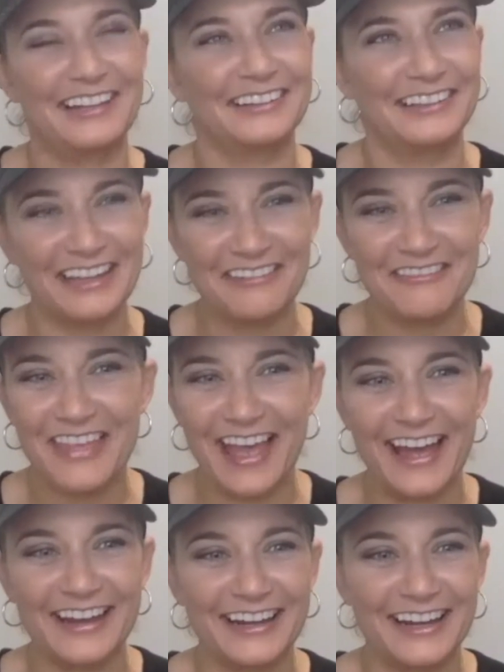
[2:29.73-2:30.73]
love
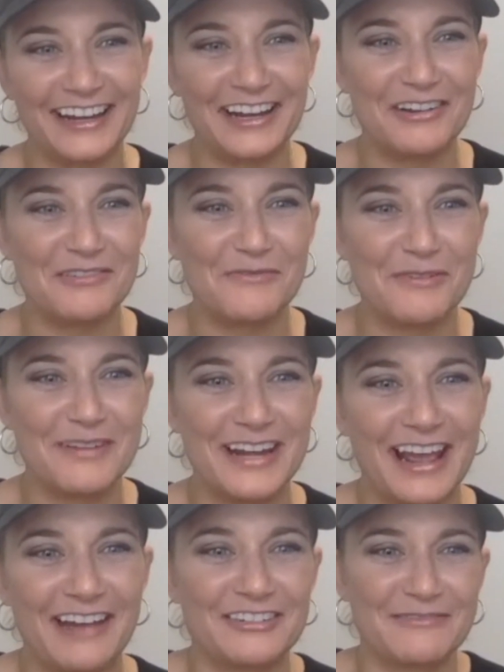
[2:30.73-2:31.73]
that, woman
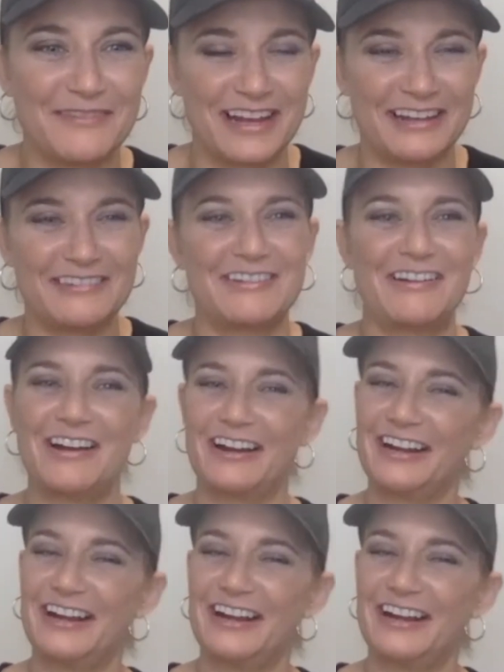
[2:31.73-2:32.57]
after my own heart.